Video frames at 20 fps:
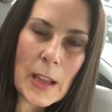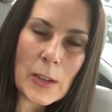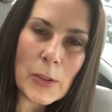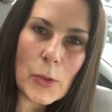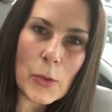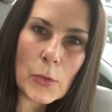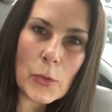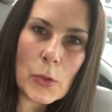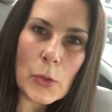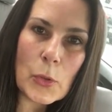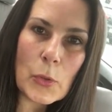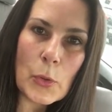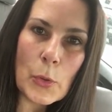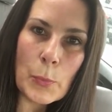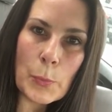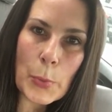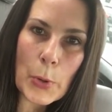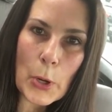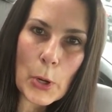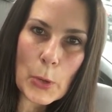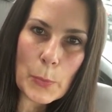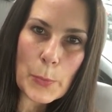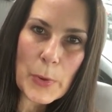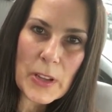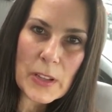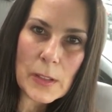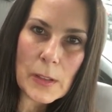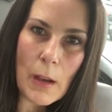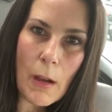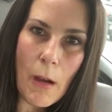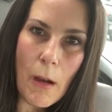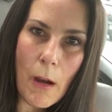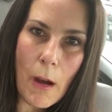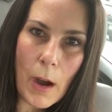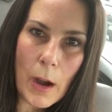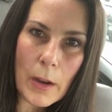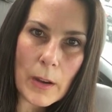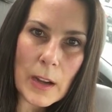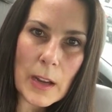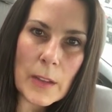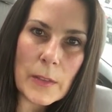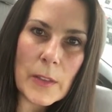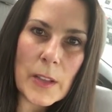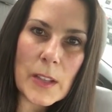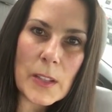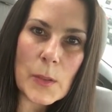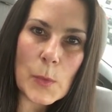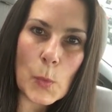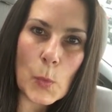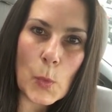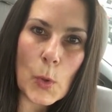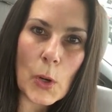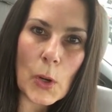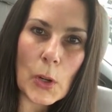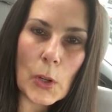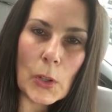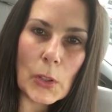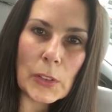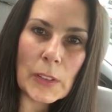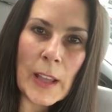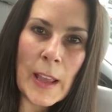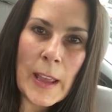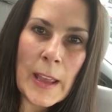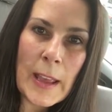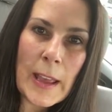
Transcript: and your true purpose are in this world.